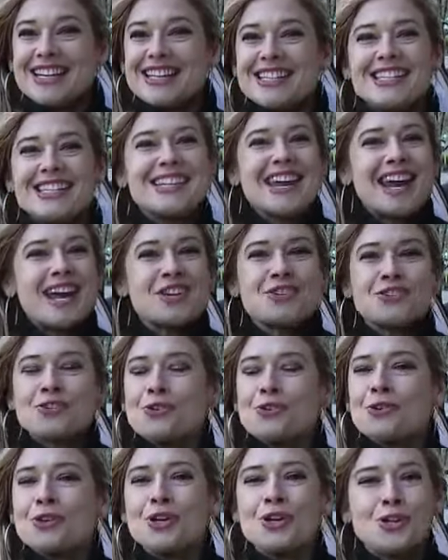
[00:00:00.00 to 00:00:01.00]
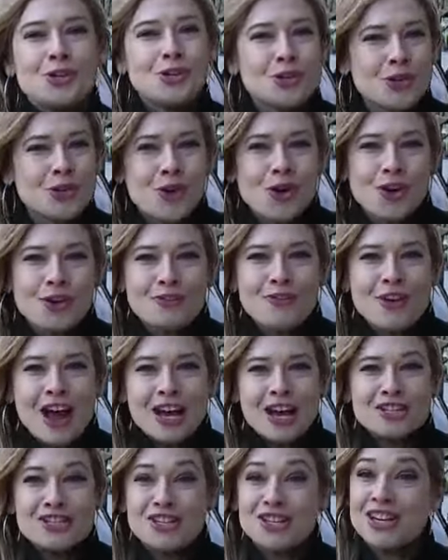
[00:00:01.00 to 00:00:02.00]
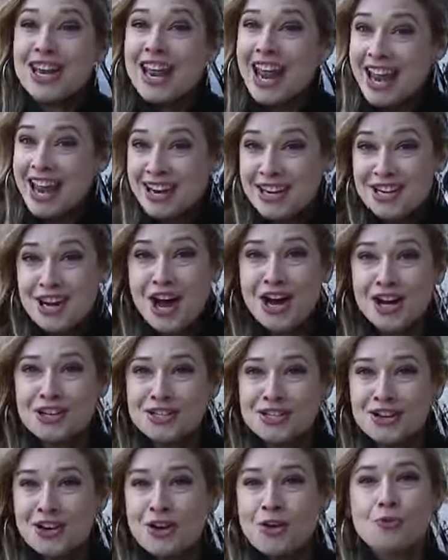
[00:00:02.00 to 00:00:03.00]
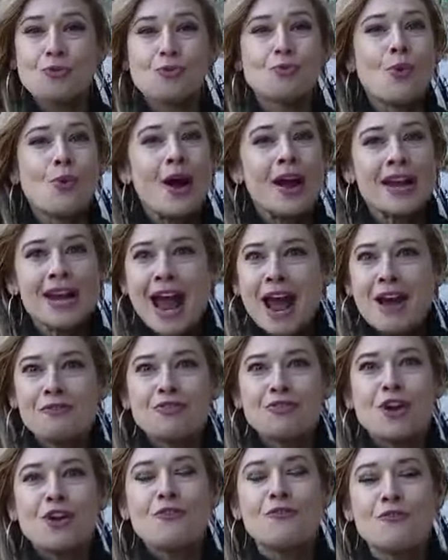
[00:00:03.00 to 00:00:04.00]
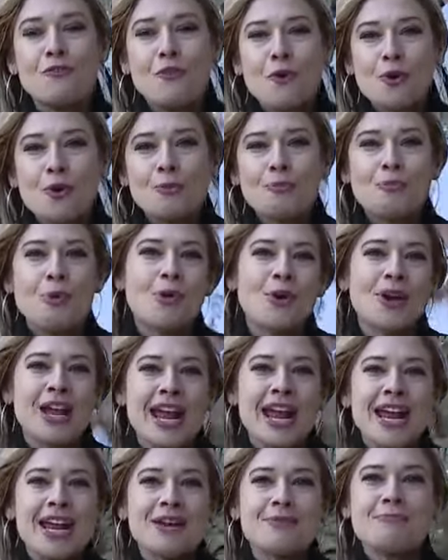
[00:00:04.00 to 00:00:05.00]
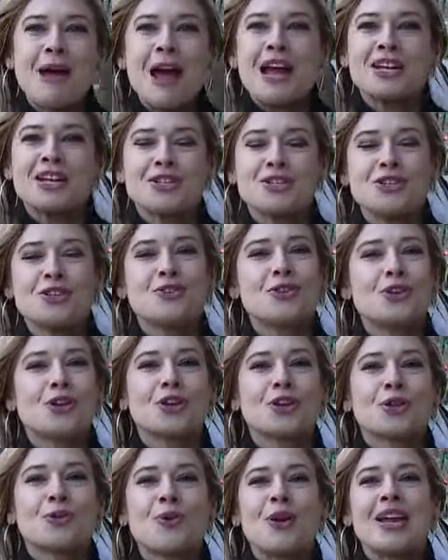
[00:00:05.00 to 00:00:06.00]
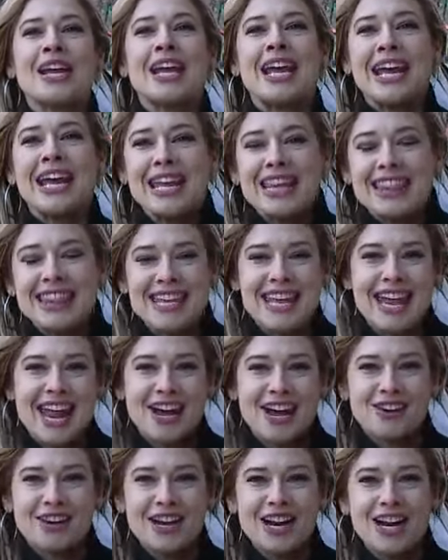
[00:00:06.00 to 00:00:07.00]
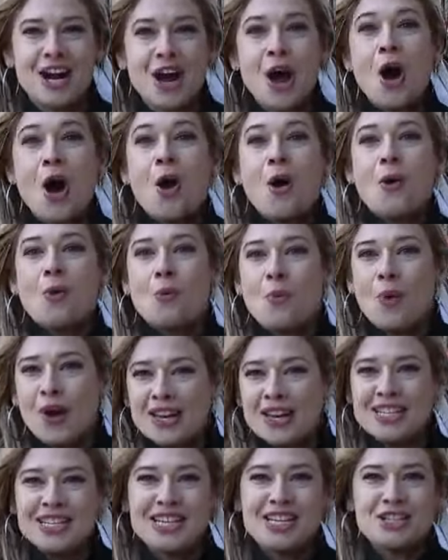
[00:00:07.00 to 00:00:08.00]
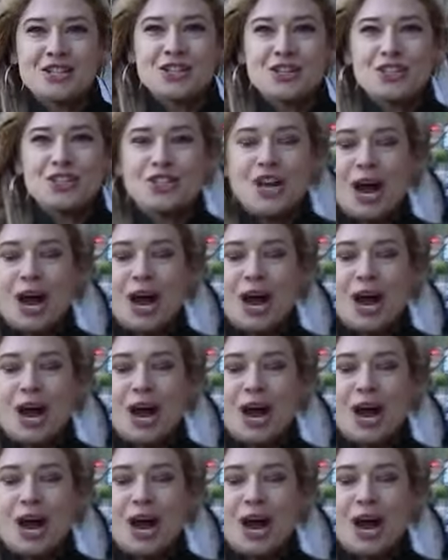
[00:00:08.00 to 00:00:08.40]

Staying true to New York fashion and hustle right after a 4.8 magnitude earthquake hit the area, one t-shirt